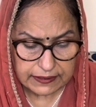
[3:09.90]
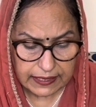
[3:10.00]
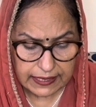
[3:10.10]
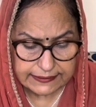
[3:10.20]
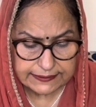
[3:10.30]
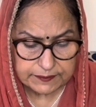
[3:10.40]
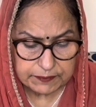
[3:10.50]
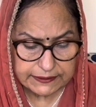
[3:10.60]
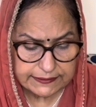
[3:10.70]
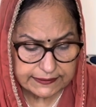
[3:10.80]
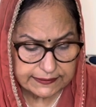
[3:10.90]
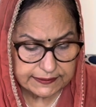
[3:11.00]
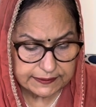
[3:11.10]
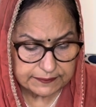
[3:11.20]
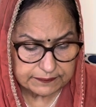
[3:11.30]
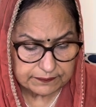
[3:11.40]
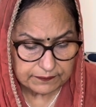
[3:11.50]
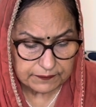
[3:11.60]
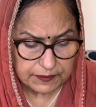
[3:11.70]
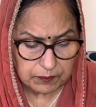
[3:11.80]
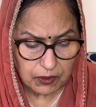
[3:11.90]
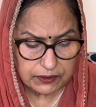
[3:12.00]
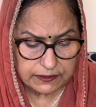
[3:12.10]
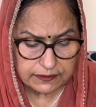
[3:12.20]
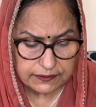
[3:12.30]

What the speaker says: as it pleases thee. The mortal